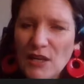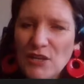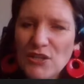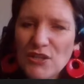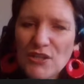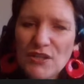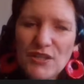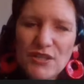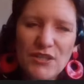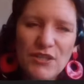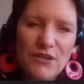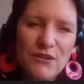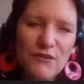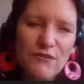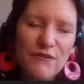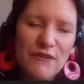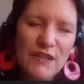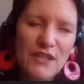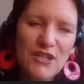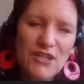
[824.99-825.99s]
And just
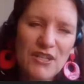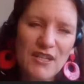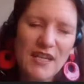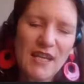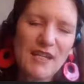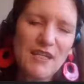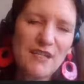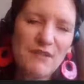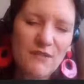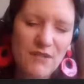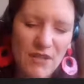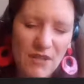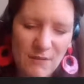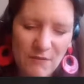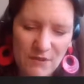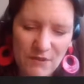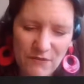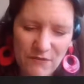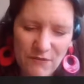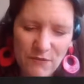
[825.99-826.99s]
to finish, I guess, in
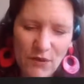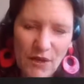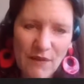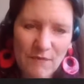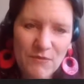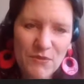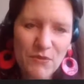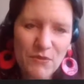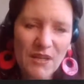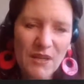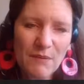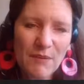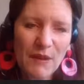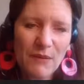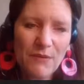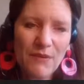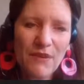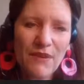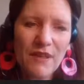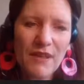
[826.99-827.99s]
terms of what I'm talking
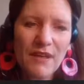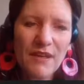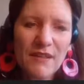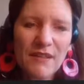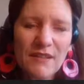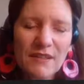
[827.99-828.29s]
about with